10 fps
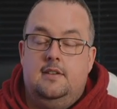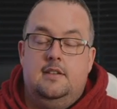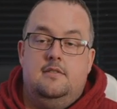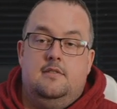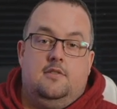
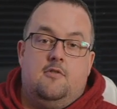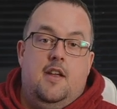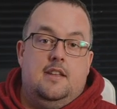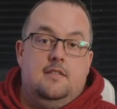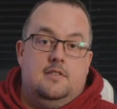It's just
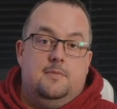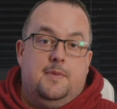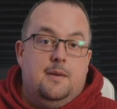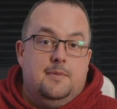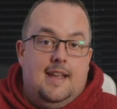great to
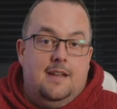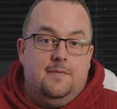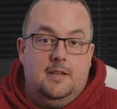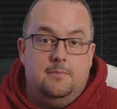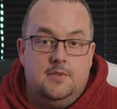be able to have
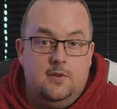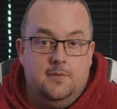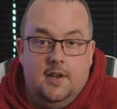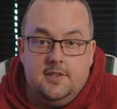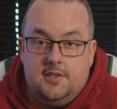him, so
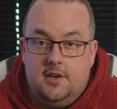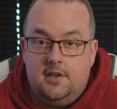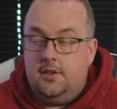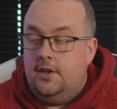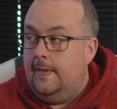versatile.